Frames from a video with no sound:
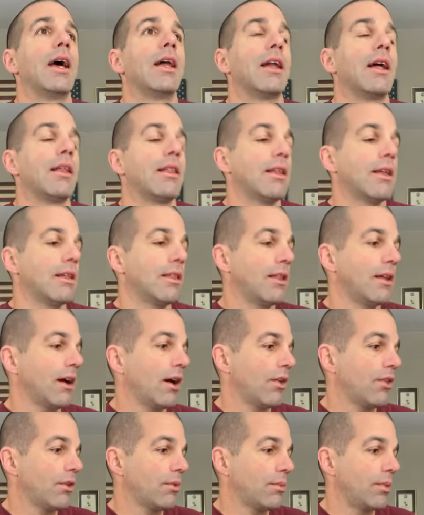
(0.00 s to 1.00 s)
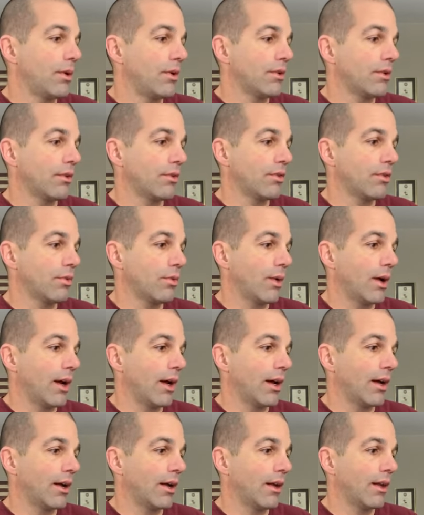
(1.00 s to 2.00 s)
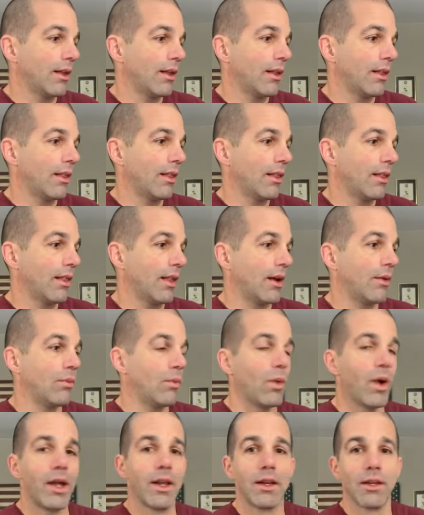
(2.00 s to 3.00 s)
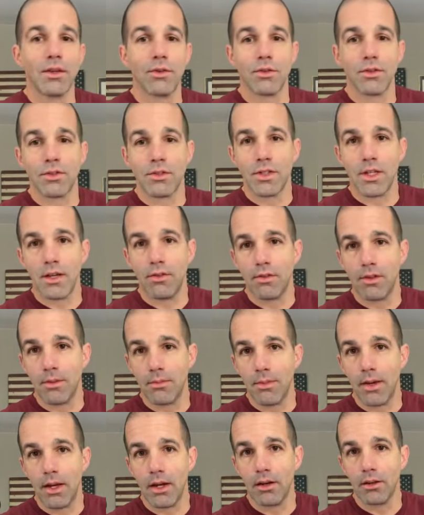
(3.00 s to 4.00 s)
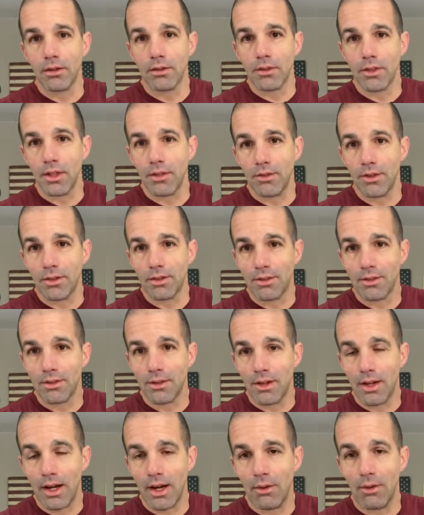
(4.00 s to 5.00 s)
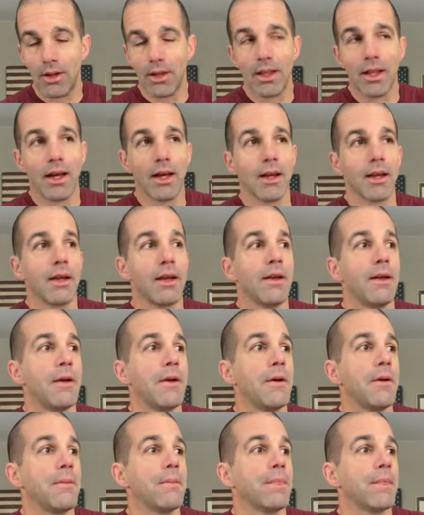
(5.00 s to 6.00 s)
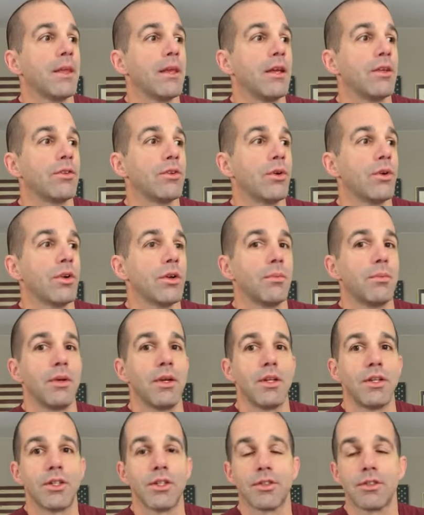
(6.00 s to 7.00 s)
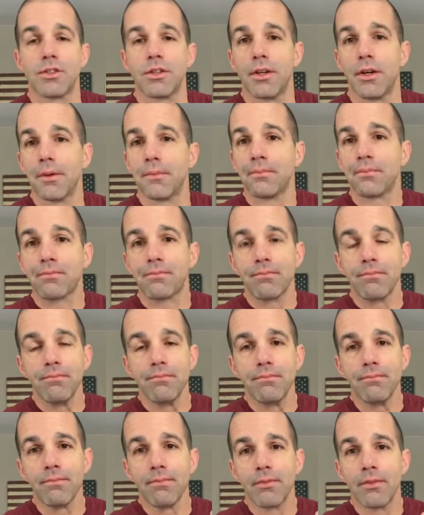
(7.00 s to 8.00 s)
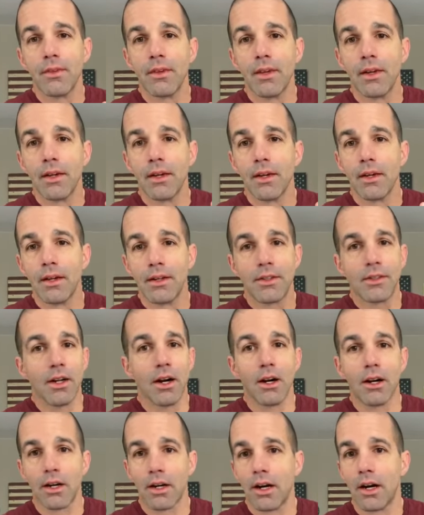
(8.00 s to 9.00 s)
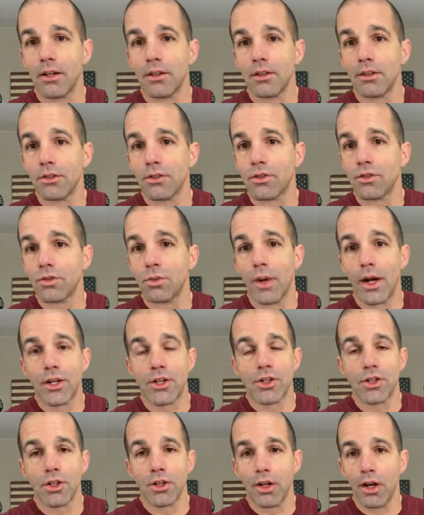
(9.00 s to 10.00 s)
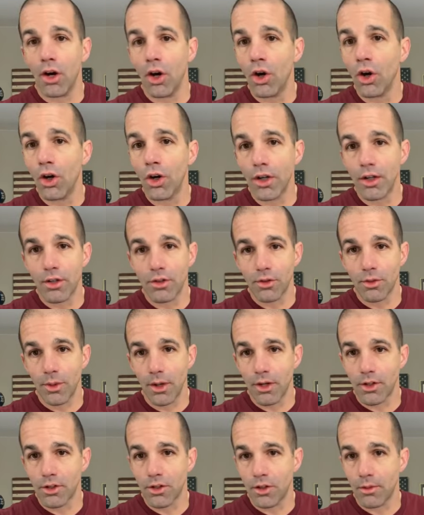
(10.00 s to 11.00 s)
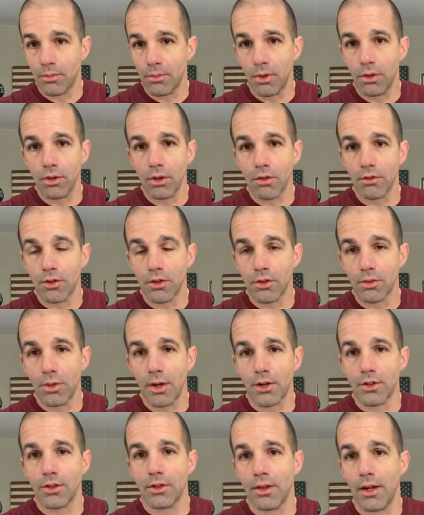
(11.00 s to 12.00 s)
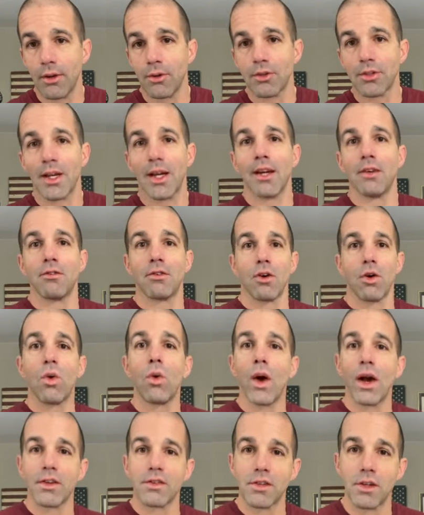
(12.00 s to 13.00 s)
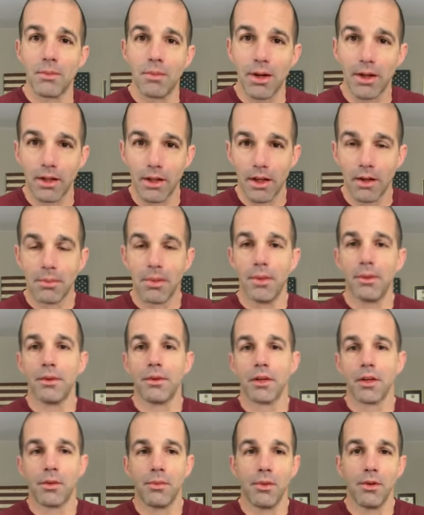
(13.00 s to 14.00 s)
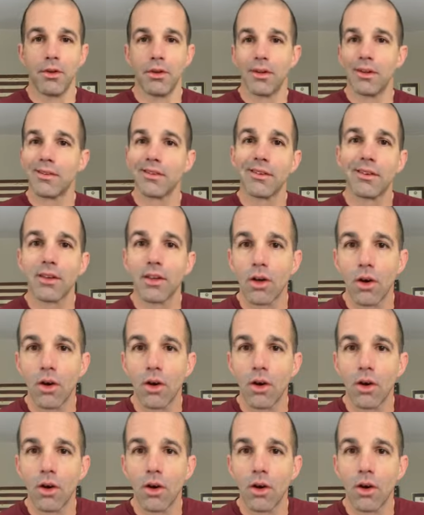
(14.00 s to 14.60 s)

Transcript: And I think the other piece of swag that I'm waiting to receive in the mail to see if it's how I like is going to be just a dark colored sweatshirt, a hoodie sweatshirt, pullover sweatshirt that was kind of requested by a lot of people in the community.